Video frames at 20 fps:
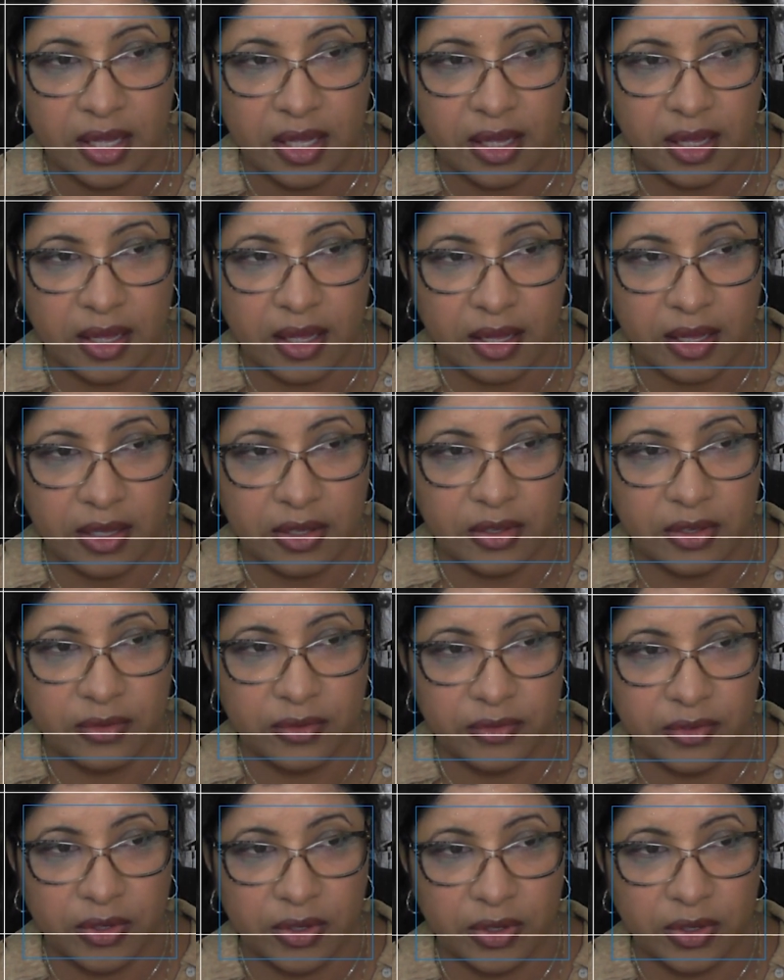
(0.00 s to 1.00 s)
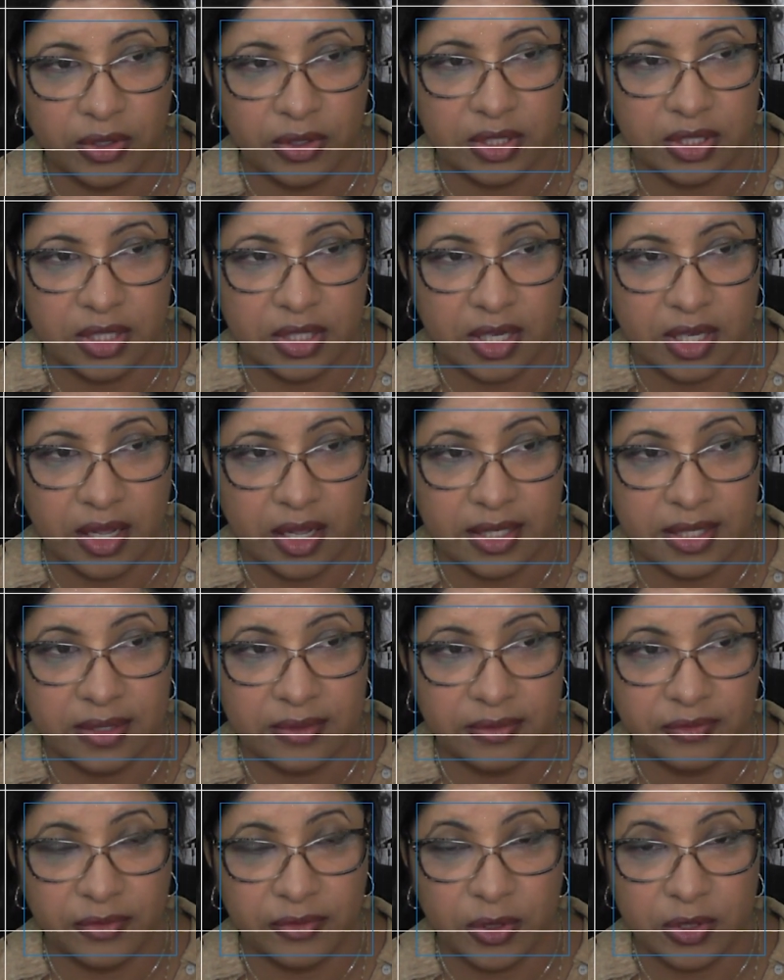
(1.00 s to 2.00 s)
Uh, you've got a uh,
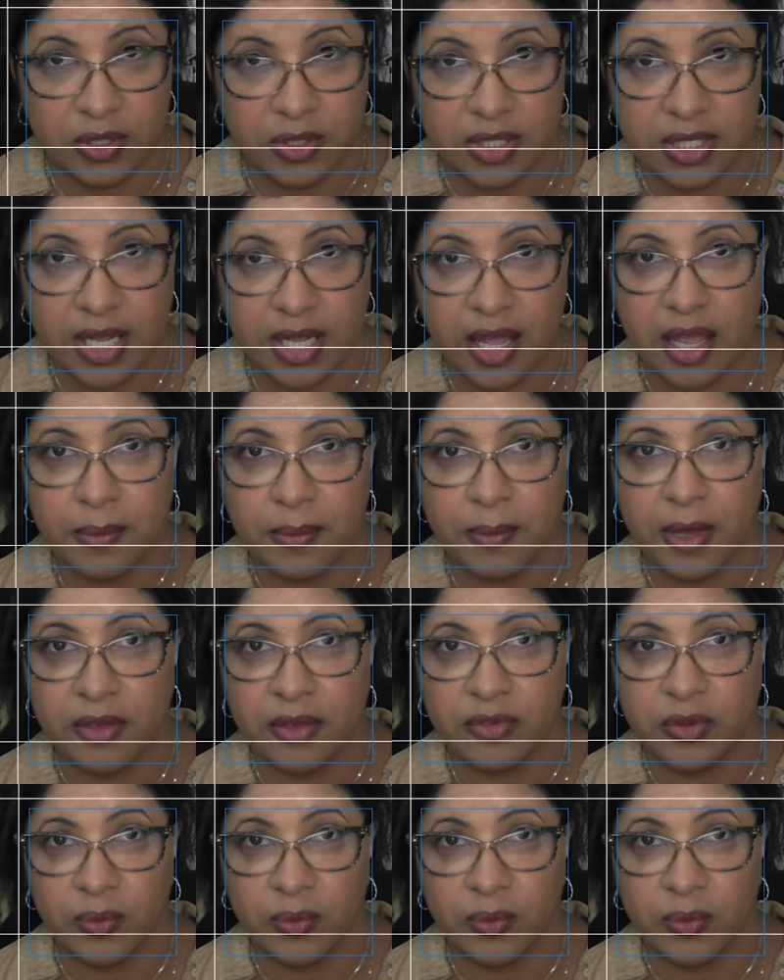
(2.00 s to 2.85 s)
photo timer if you